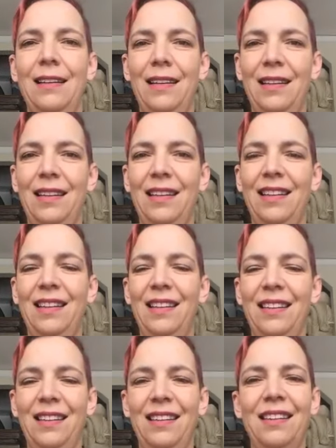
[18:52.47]

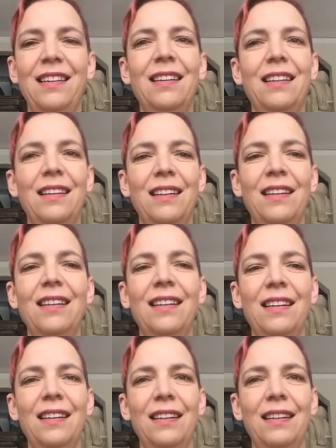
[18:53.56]

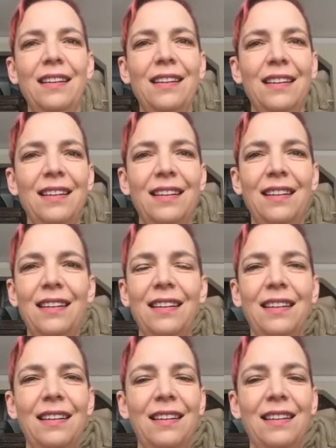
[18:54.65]

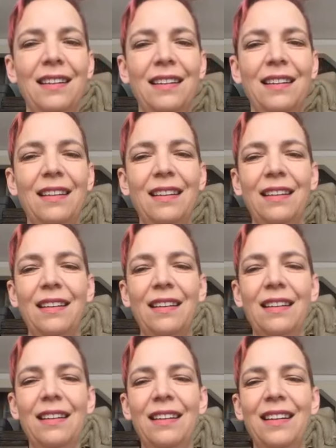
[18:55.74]

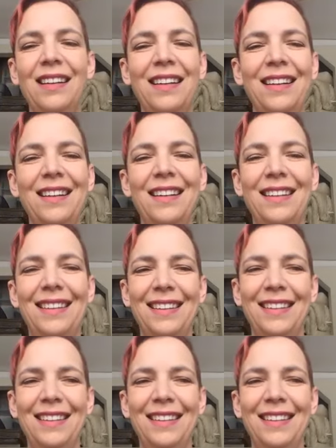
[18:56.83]
Nobody speaks.